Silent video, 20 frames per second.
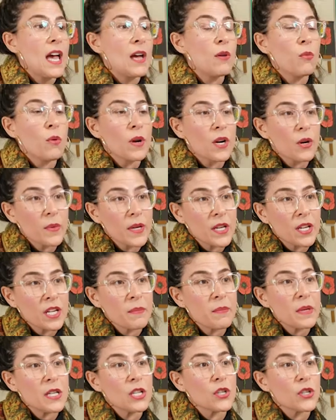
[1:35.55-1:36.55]
and what are we going to
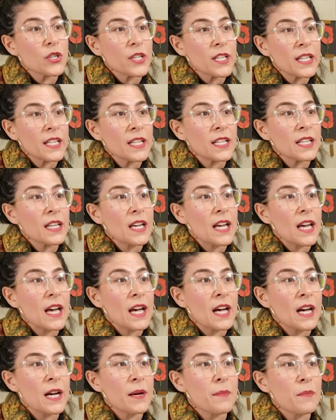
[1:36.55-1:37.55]
be learning
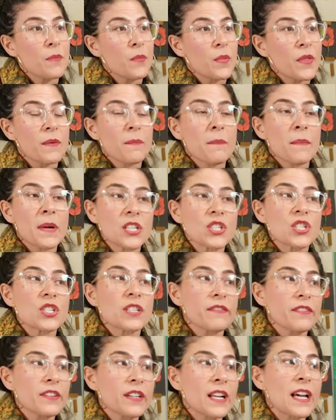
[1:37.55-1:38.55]
um, with a much
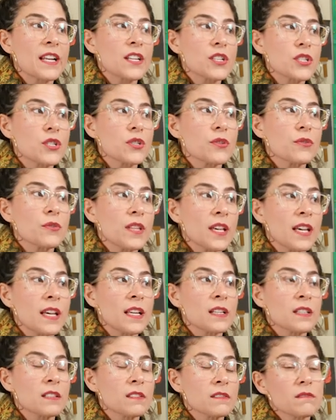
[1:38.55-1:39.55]
different attitude
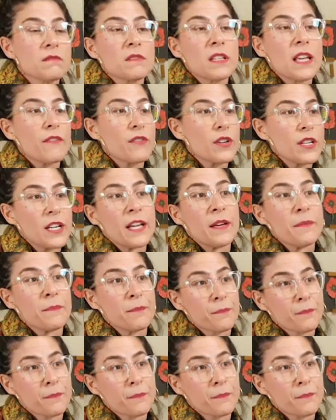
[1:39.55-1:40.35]
than the everyday.